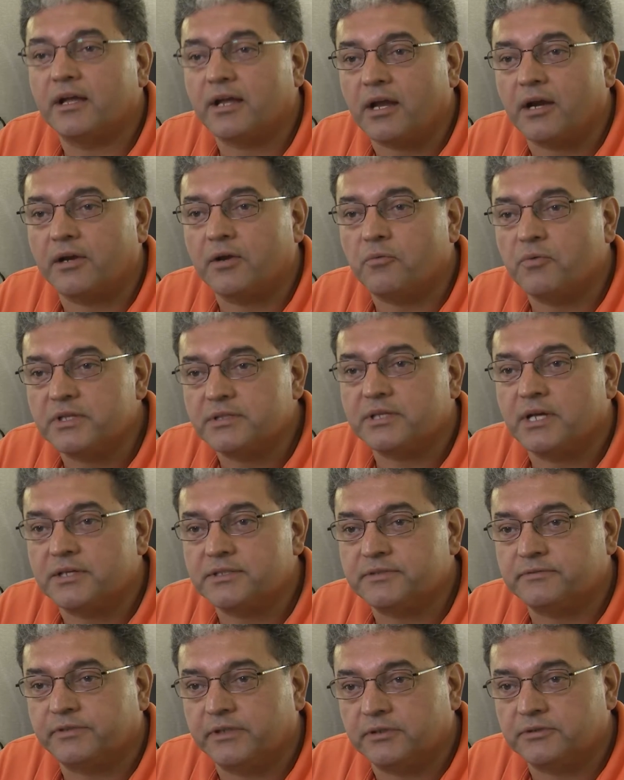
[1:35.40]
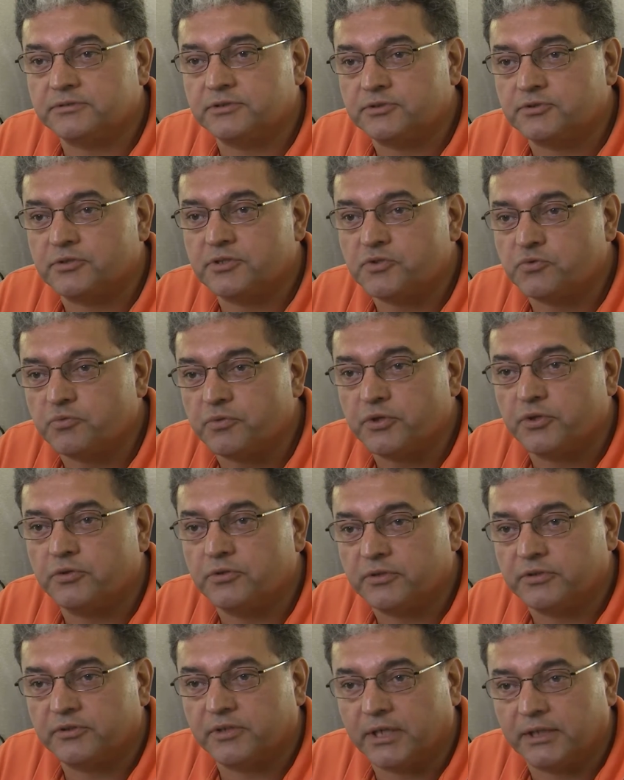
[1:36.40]
carry 1,500 drones with you
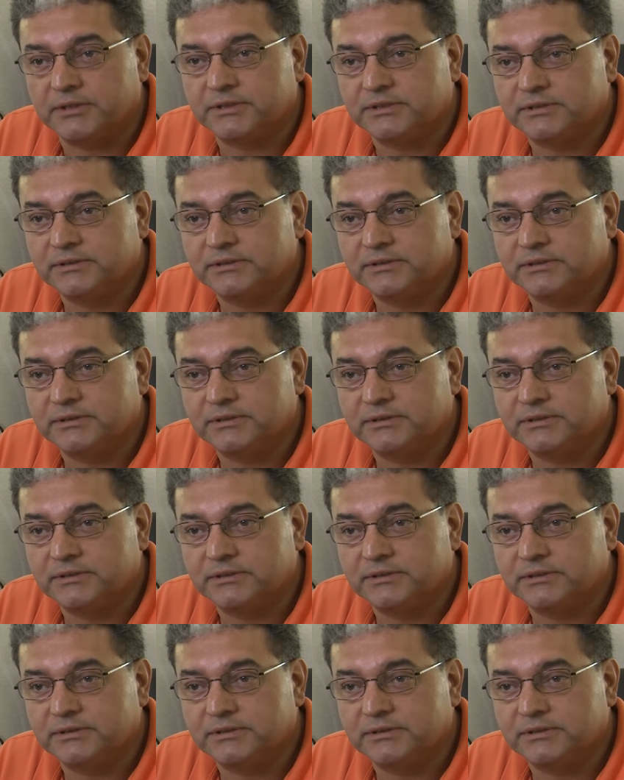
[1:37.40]
in your hand.